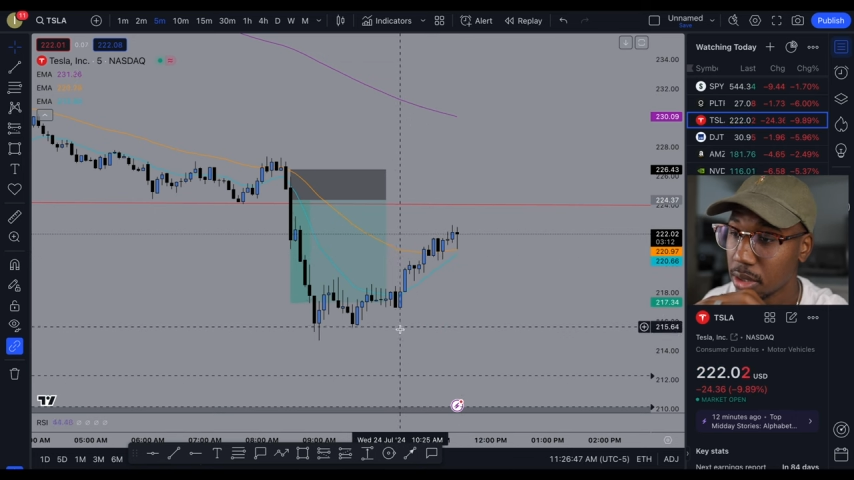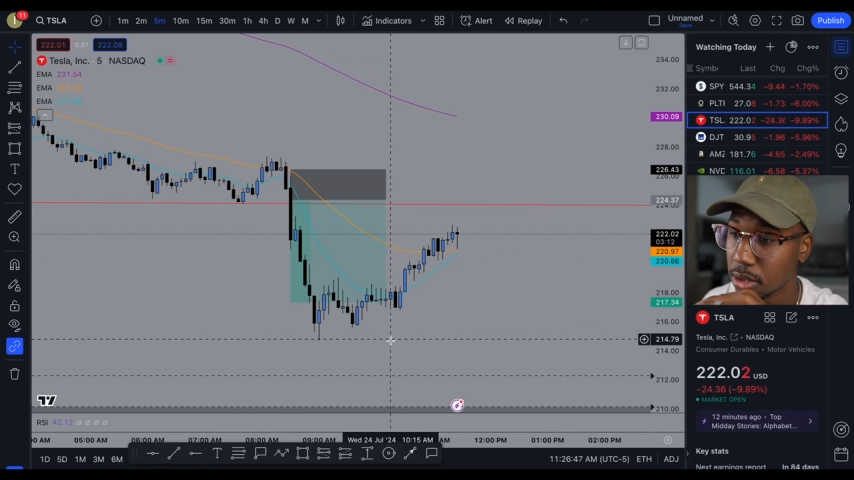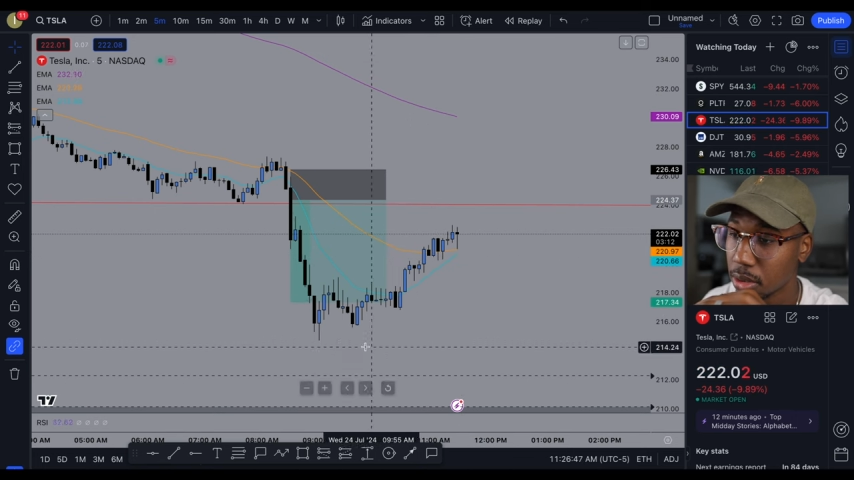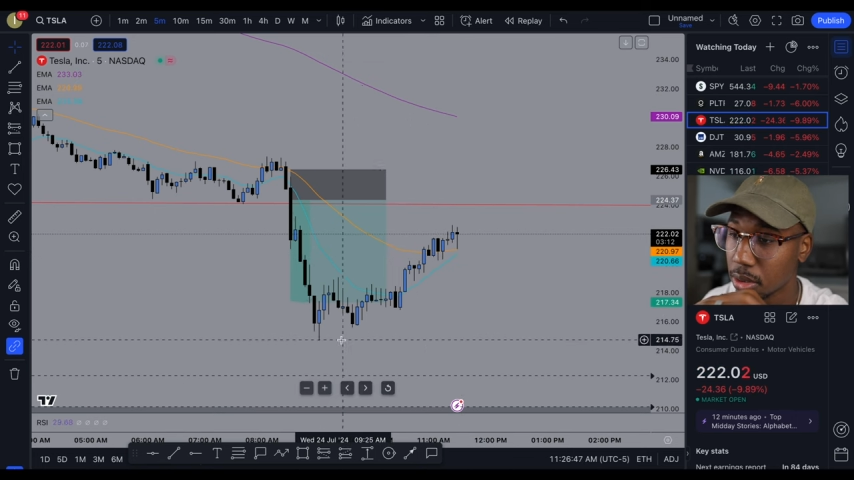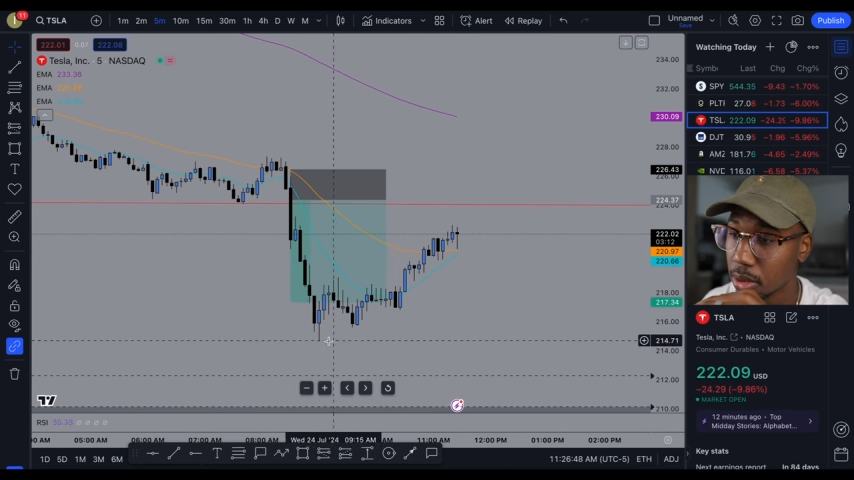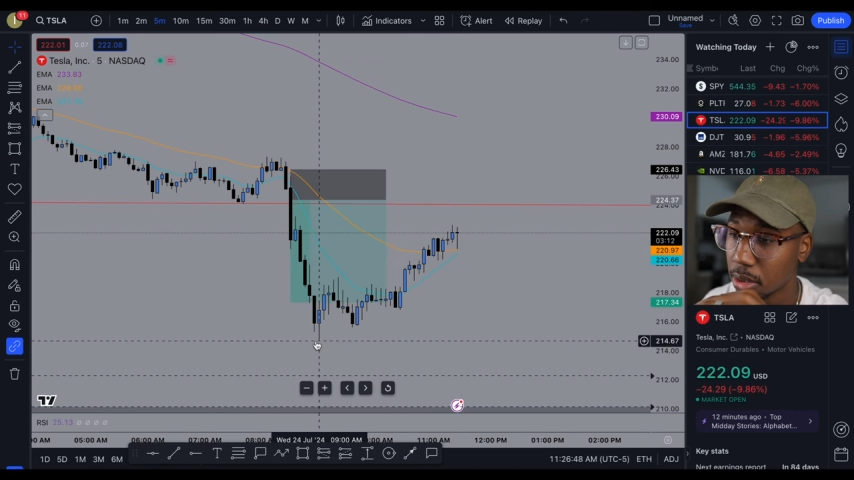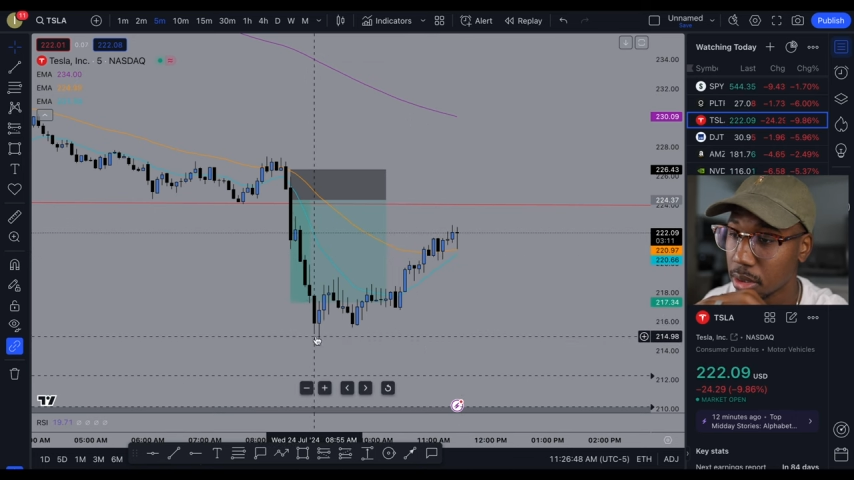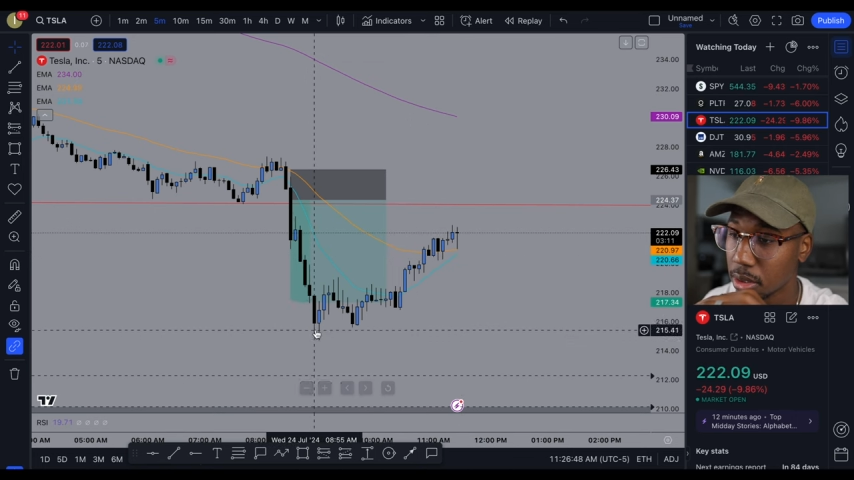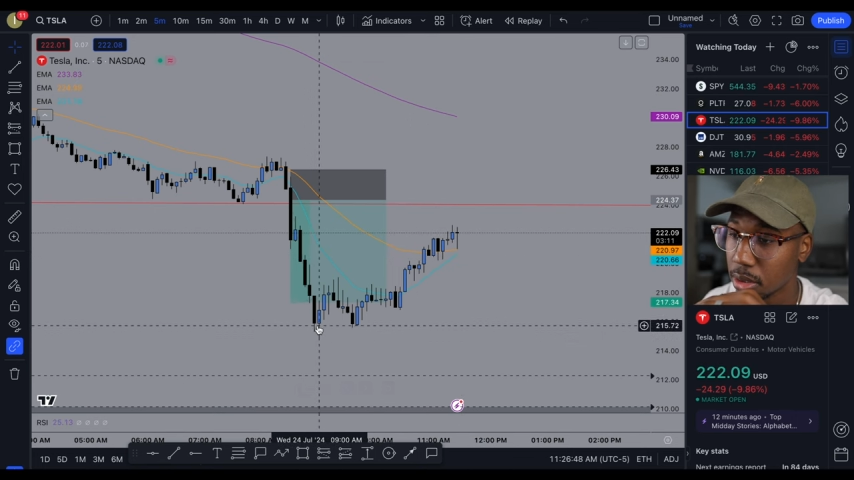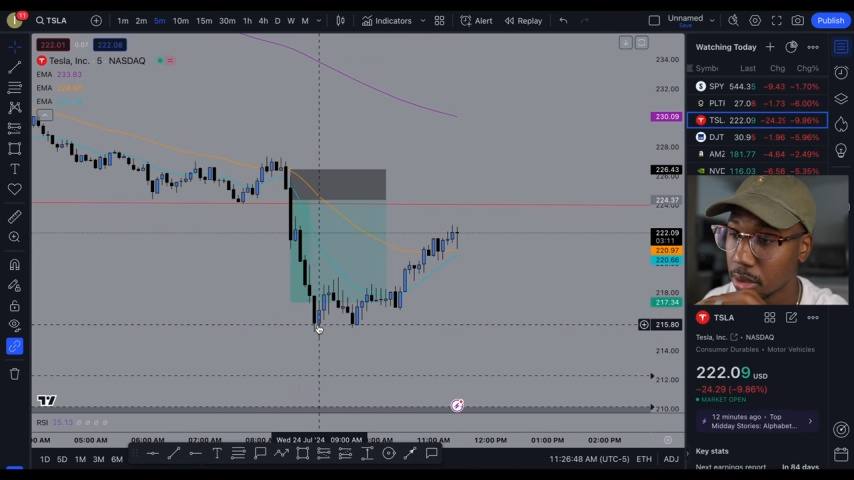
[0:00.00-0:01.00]
So you'll
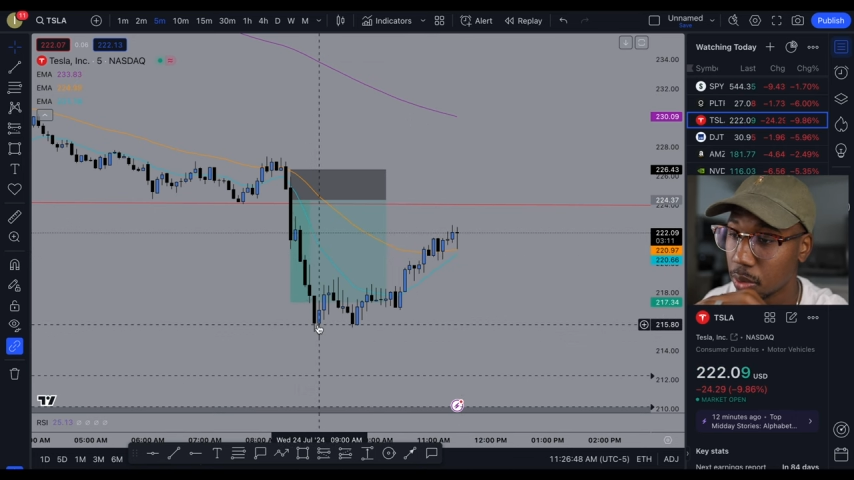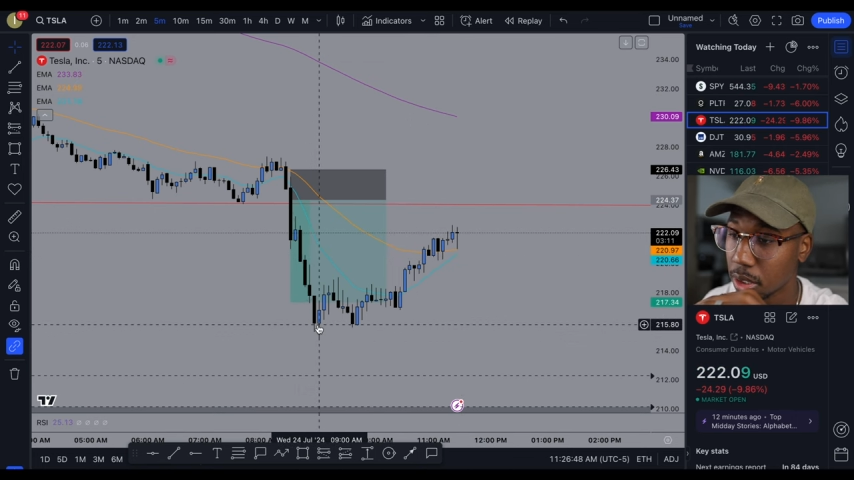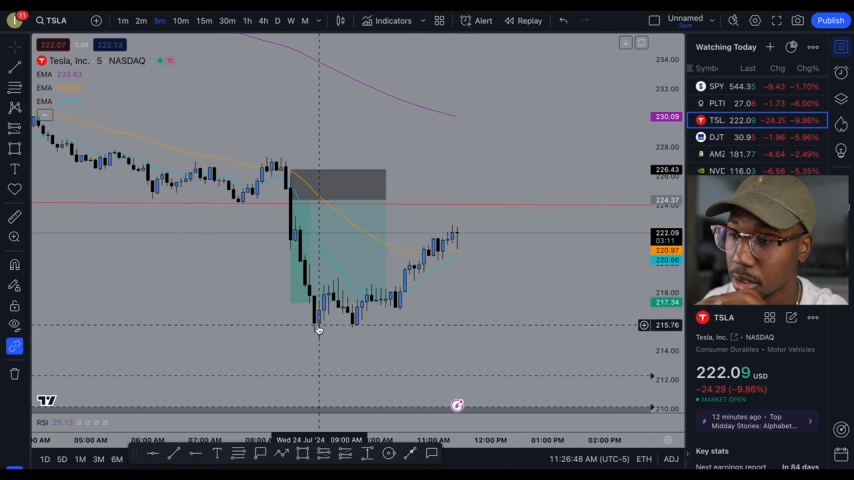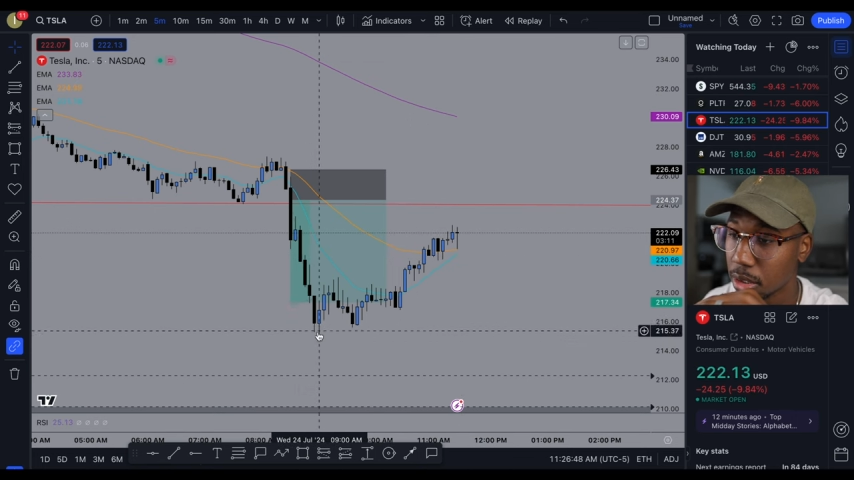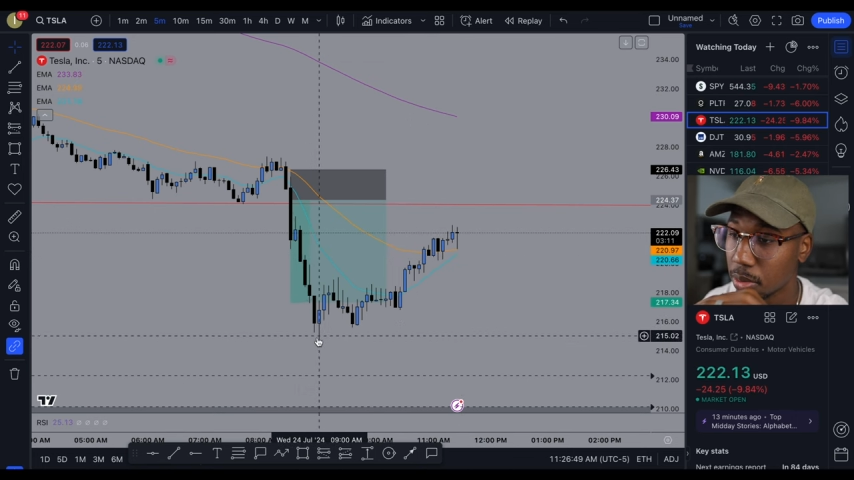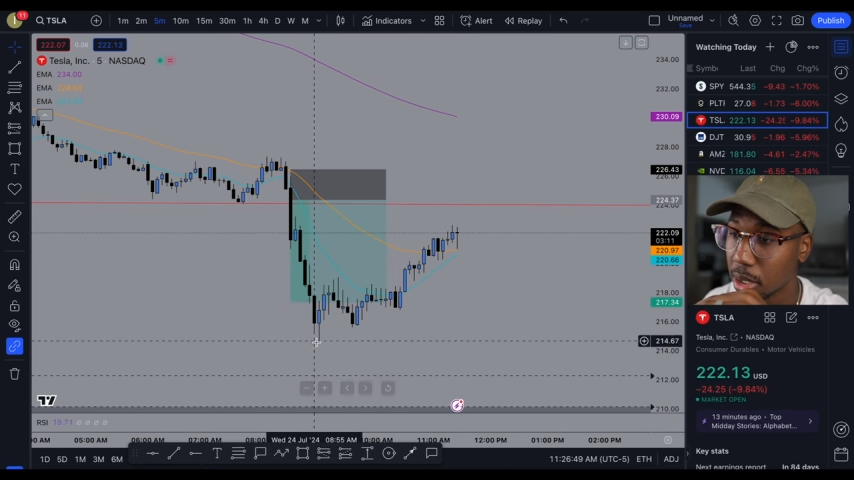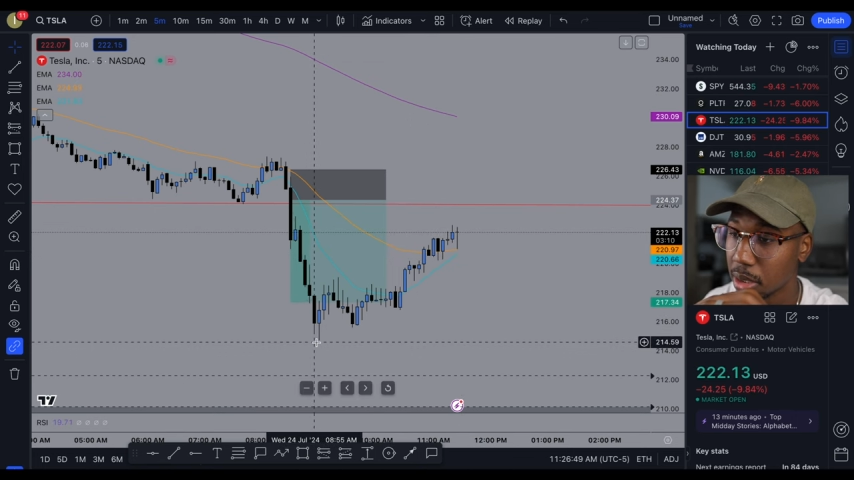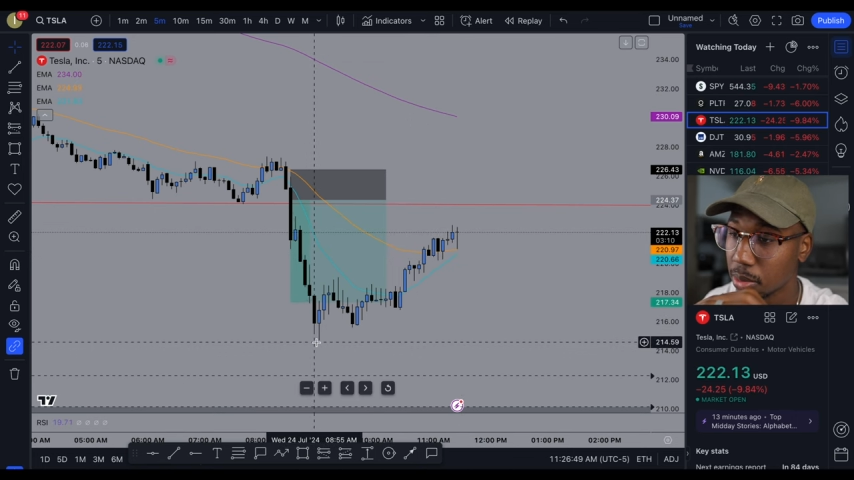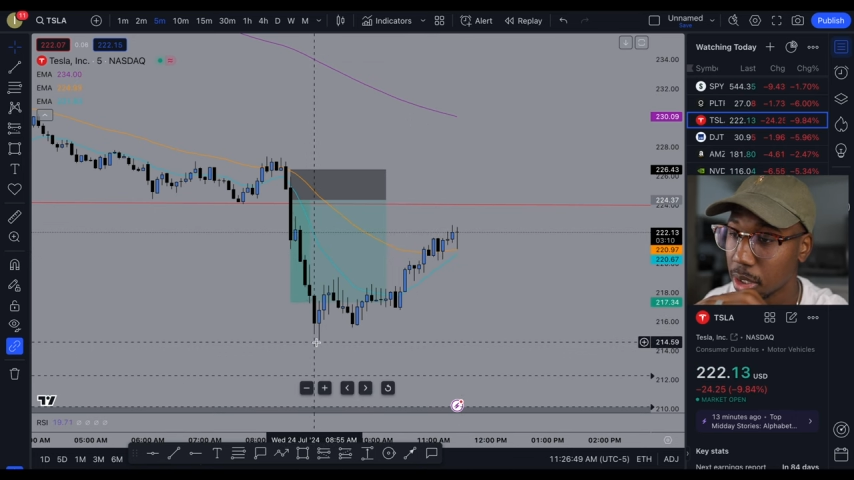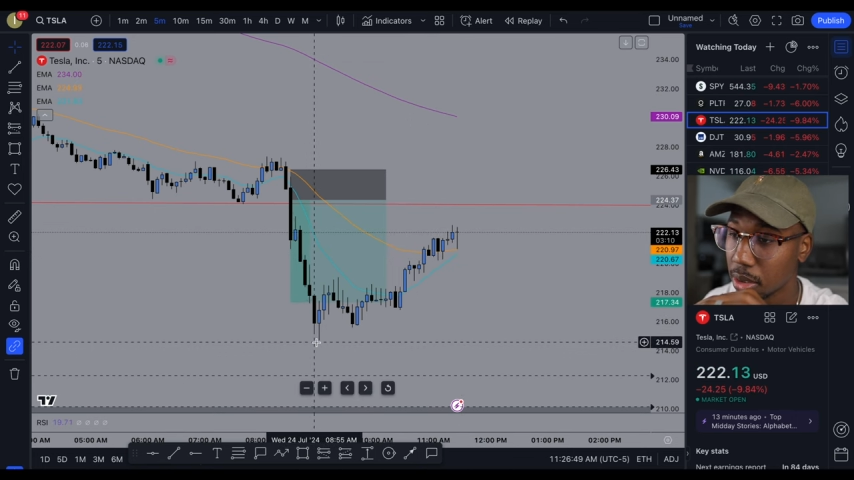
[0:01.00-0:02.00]
notice there's a wick to the
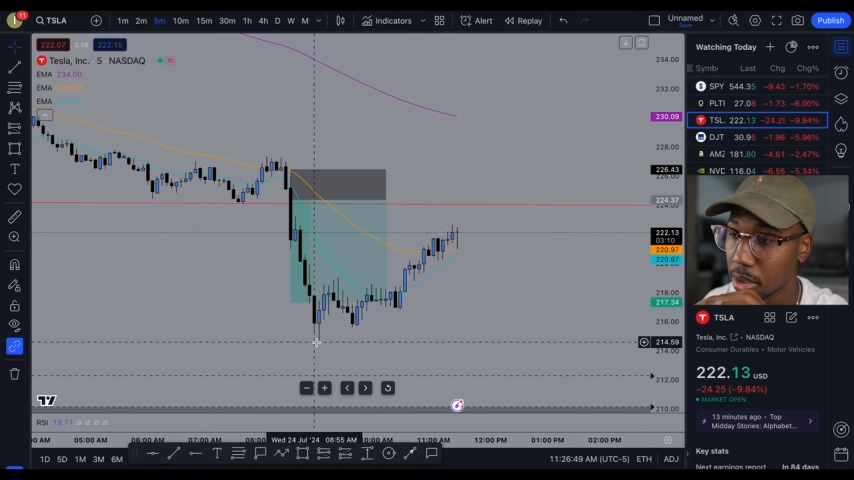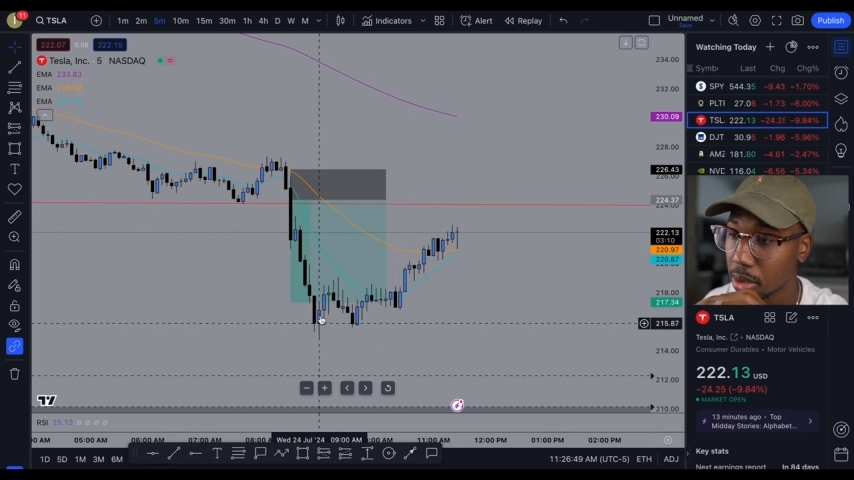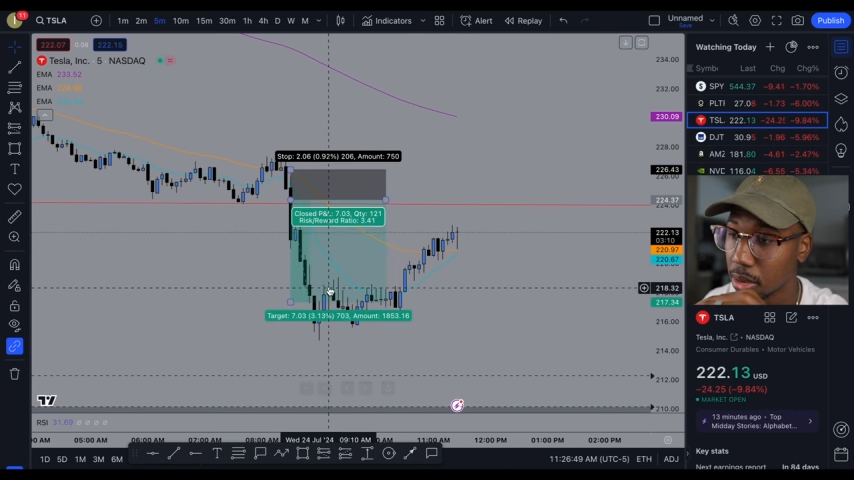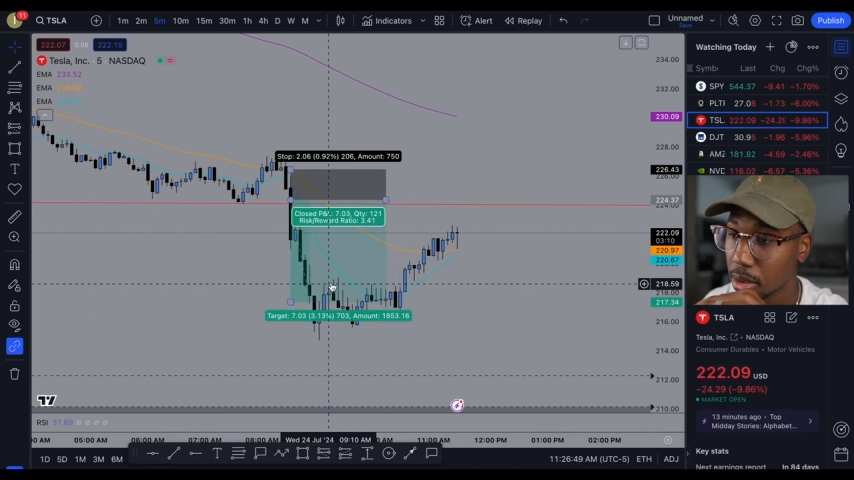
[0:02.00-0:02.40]
bottom down here.